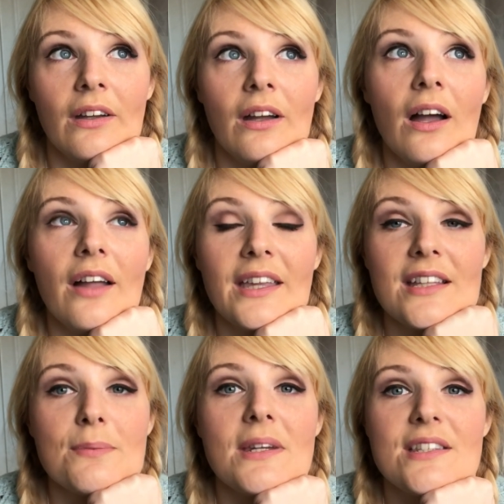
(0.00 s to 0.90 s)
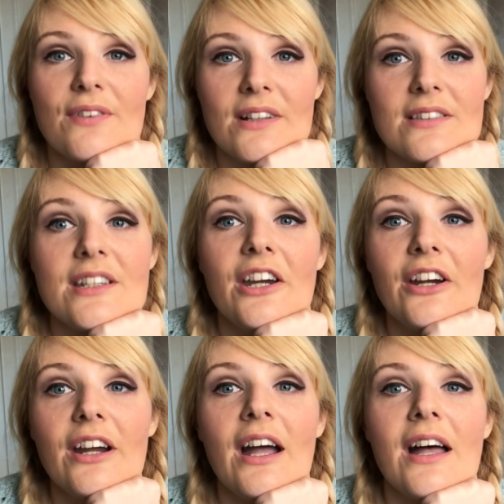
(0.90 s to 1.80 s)
I think it's been a difficult
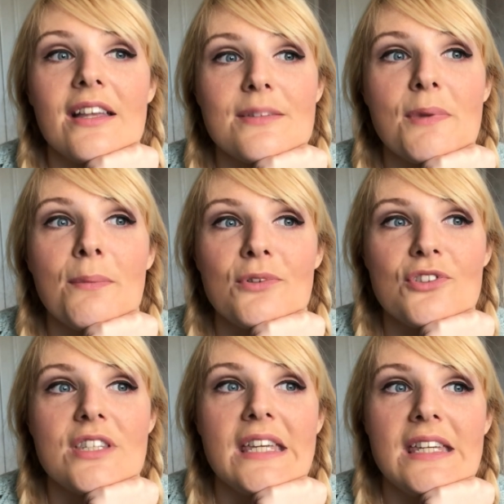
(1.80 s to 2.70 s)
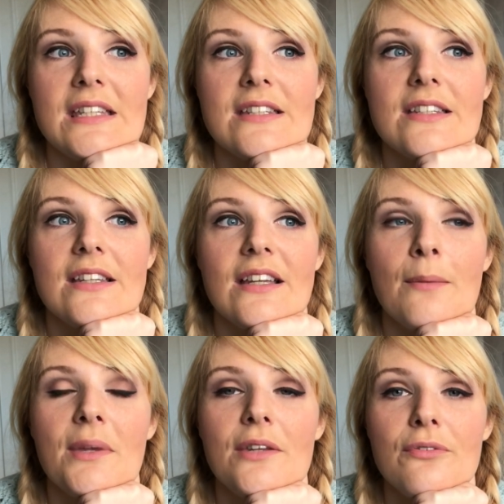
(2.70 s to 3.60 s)
year, and people just need a
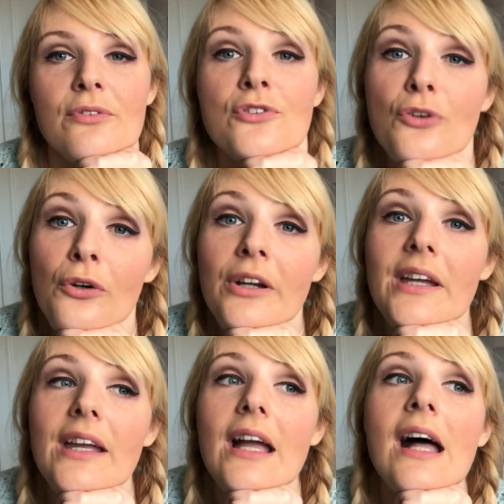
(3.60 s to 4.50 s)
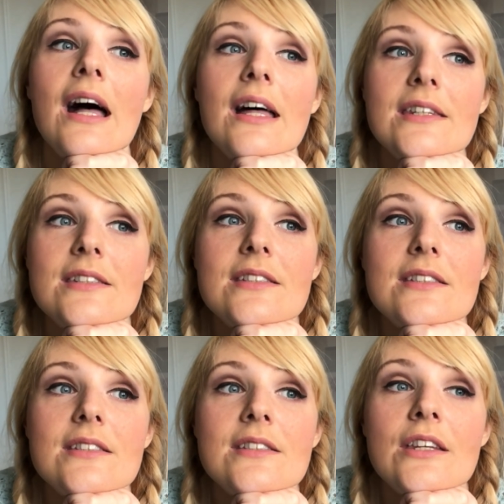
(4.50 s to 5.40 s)
bit of joy and
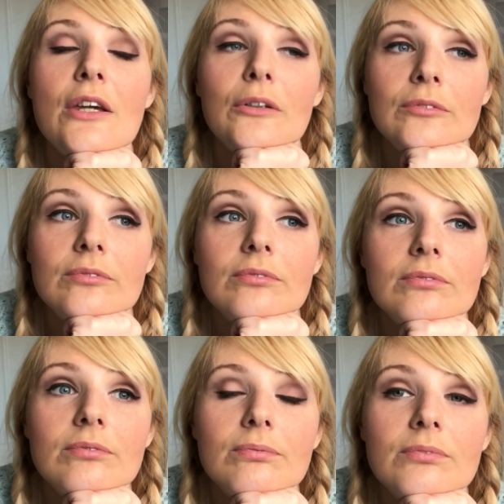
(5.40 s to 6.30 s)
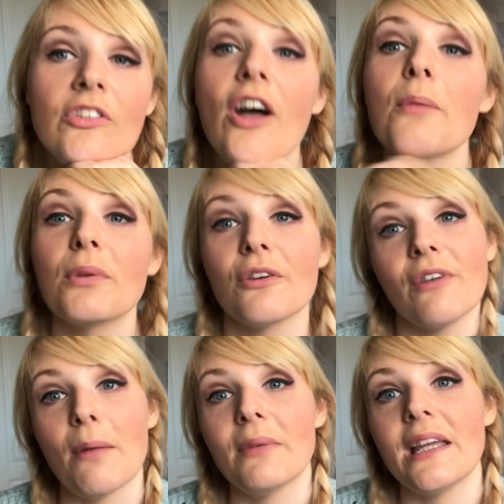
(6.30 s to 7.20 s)
time with their
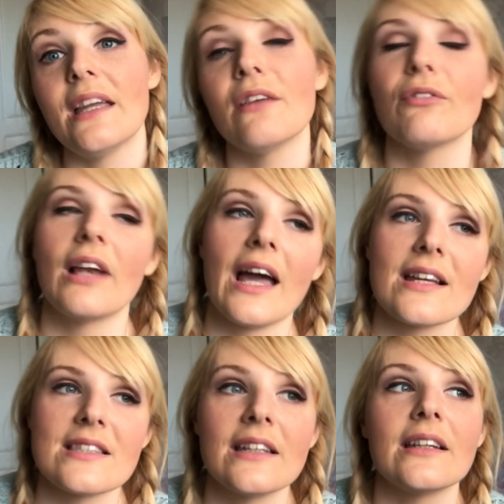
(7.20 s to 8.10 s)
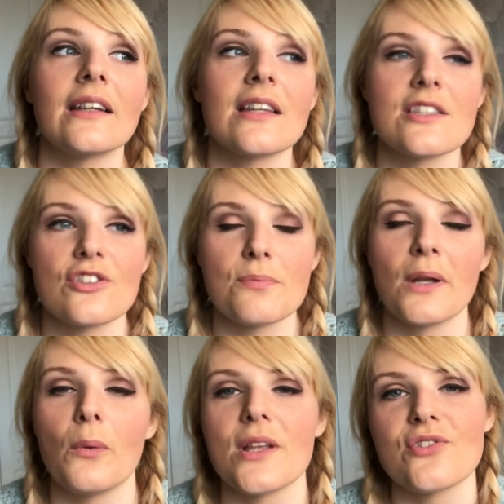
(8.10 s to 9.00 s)
family and relaxing, and it's just been
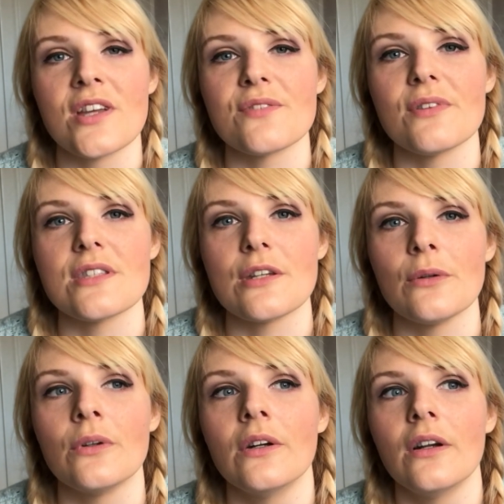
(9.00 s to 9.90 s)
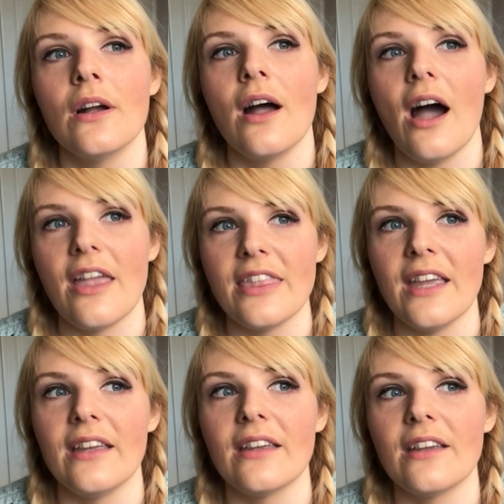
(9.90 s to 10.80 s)
quite stressful. So I think
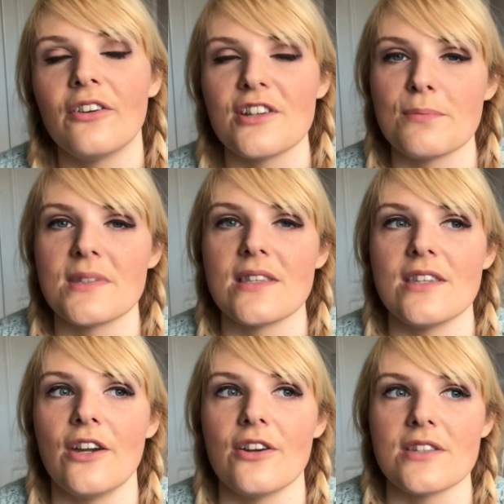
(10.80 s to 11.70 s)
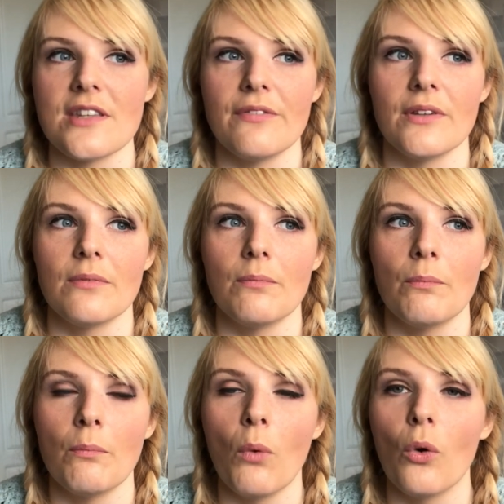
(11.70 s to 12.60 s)
Christmas this year is even
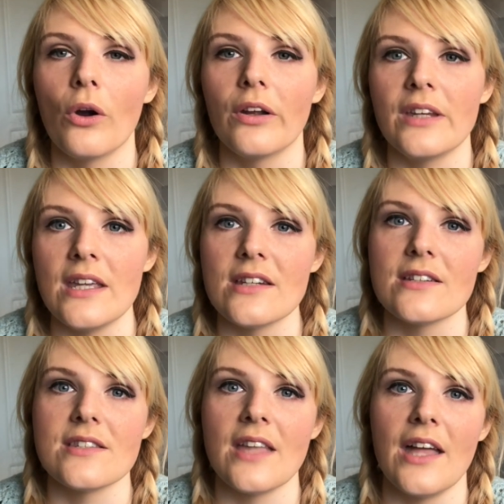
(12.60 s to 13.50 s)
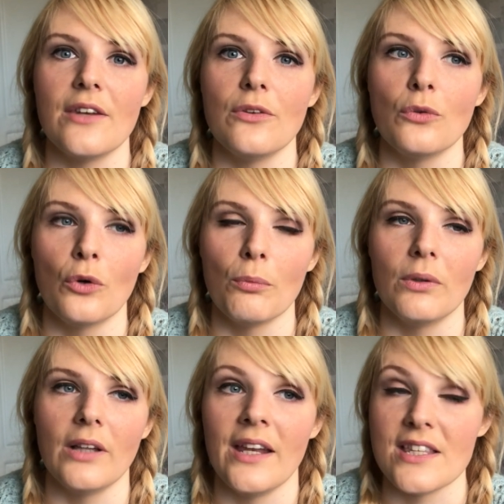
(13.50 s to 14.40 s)
more needed than normal,
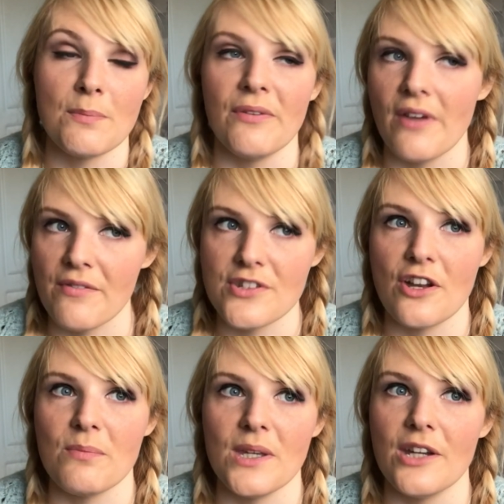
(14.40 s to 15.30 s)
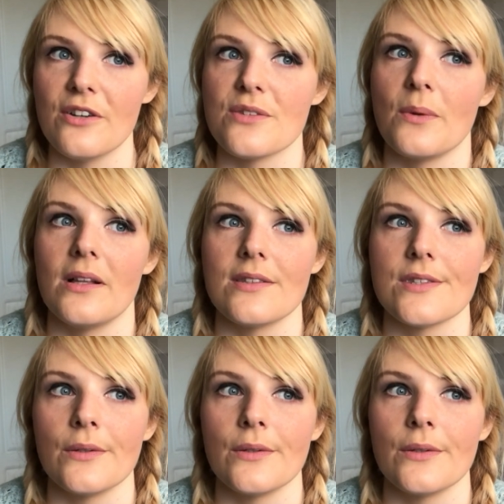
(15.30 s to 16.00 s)
and it's my favourite time of year as well, so